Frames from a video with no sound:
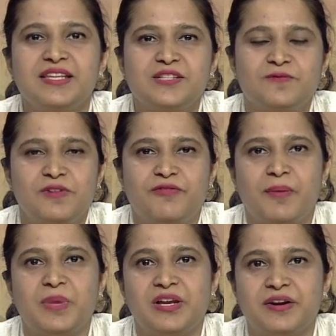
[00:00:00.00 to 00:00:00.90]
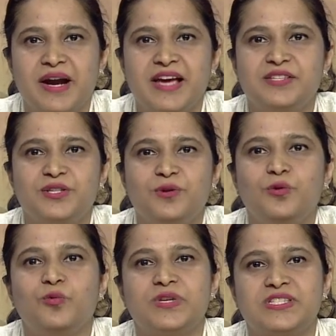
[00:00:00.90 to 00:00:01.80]
This will familiarize you
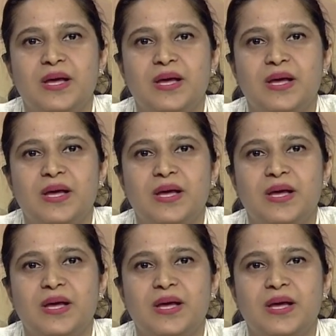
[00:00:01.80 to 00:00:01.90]
with